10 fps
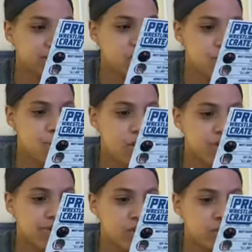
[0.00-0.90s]
Good
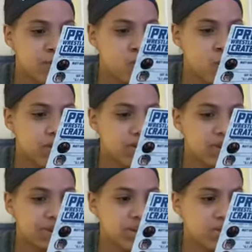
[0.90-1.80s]
Brothers, Ultimate Warrior,
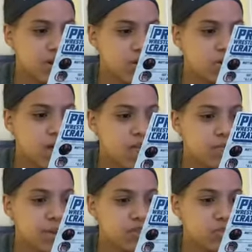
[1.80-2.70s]
Chris Hero,
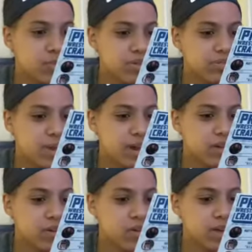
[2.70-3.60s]
The Major Bros, Matt
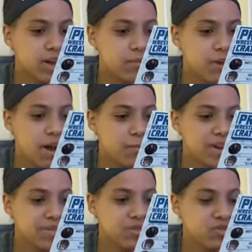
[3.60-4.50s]
Cardona, and Brian
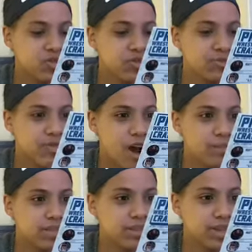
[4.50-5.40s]
Myers, and Juice
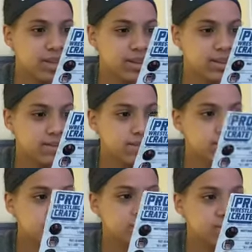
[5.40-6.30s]
Robinson.
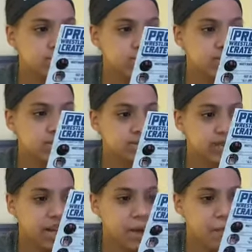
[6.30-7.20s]

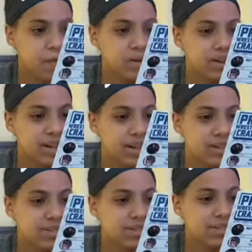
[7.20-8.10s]
Damn, I might want to
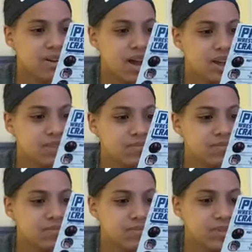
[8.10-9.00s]
like subscribe.
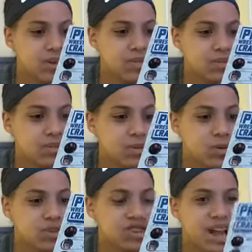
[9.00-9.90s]
No,
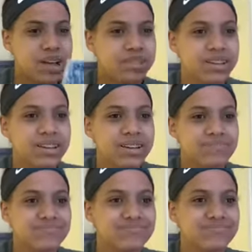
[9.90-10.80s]
Orange Cassidy?
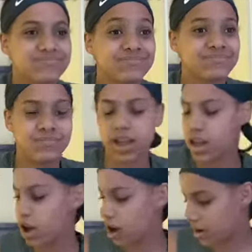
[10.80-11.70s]

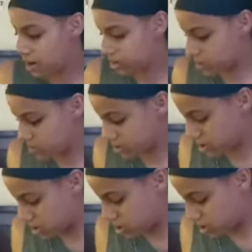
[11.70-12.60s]
Alright, so we're just
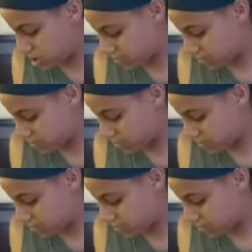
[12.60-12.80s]
gonna look.